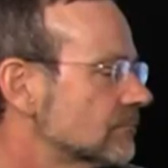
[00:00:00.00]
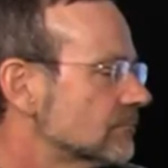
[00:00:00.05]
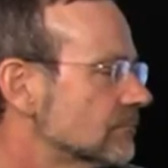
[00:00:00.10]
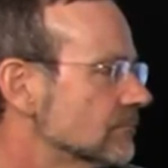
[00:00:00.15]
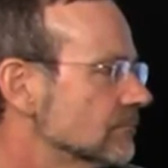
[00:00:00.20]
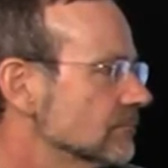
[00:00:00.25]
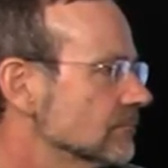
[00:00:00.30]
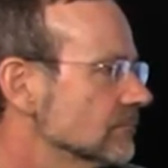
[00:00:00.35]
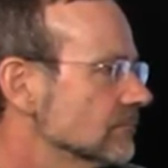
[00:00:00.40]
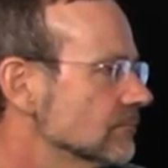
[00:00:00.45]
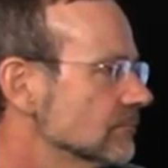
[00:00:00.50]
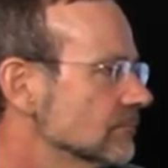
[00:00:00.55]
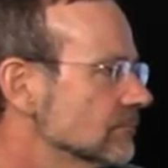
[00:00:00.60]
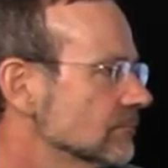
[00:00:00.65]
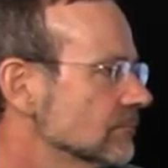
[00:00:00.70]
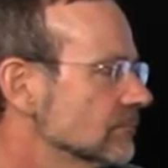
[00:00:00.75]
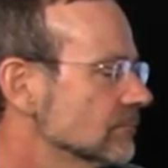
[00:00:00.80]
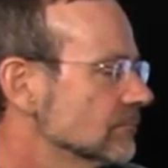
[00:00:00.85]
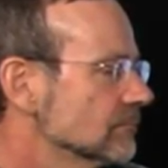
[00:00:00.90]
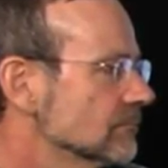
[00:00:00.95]

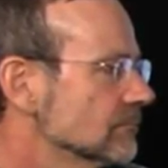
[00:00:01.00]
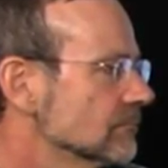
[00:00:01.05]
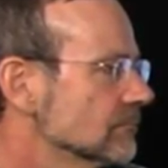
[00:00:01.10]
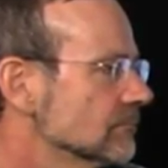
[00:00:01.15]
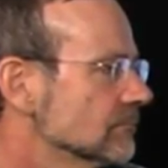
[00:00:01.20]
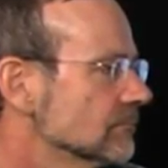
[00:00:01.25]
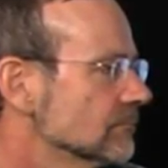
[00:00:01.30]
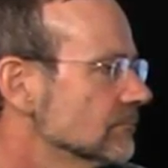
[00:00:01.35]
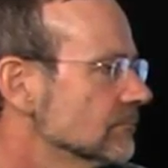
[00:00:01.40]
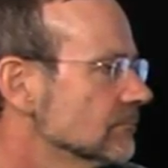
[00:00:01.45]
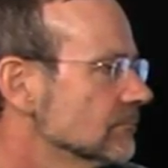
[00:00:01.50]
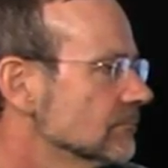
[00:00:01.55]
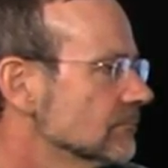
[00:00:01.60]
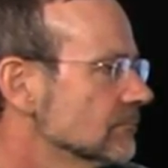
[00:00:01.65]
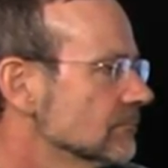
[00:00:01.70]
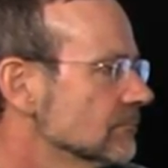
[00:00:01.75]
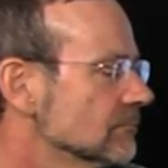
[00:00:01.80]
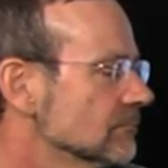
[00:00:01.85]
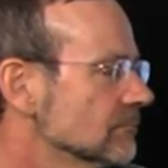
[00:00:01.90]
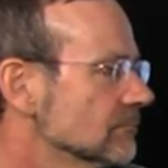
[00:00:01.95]

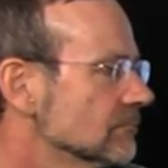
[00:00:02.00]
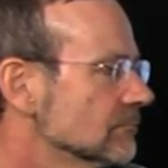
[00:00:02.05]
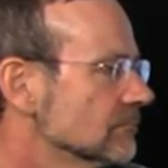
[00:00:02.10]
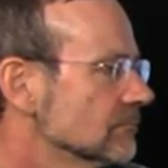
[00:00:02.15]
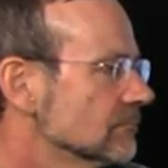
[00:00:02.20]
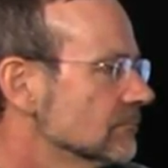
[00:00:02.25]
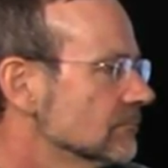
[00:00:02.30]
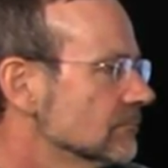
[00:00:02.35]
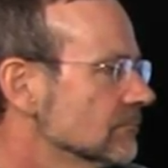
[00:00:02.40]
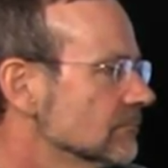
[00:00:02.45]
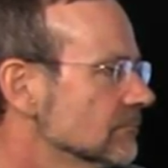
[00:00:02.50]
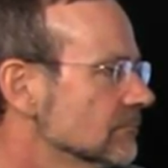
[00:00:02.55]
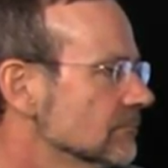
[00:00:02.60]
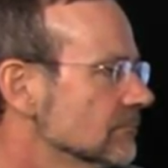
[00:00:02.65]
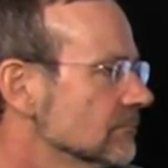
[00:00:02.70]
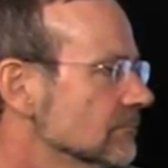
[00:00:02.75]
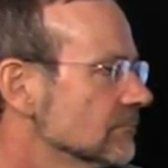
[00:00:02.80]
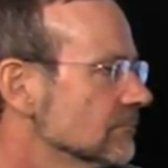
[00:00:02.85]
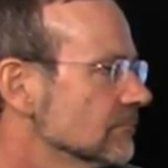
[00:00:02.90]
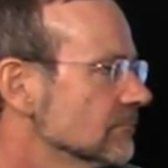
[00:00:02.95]

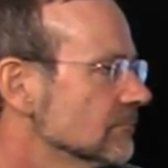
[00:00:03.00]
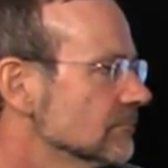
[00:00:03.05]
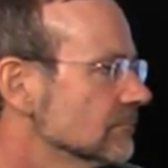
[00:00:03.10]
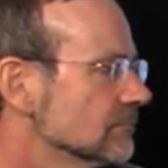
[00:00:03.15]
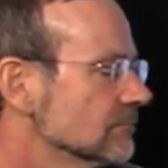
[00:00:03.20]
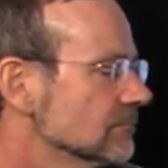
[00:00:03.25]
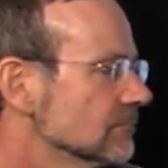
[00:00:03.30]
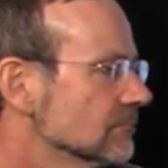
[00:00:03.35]
No words are spoken by the person on screen.